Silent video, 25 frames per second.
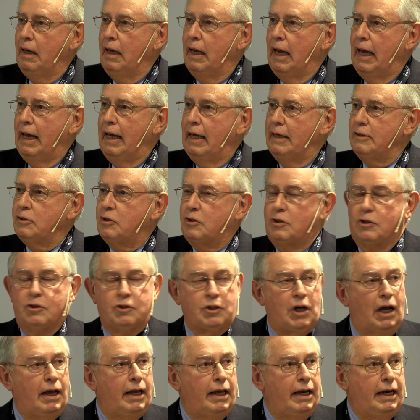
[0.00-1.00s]
and
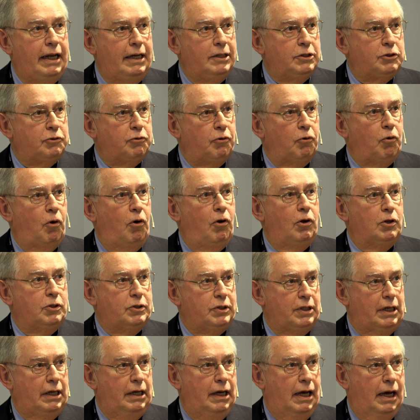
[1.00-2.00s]
societies for all
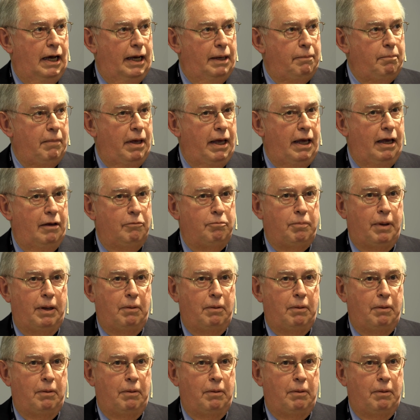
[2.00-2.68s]
time have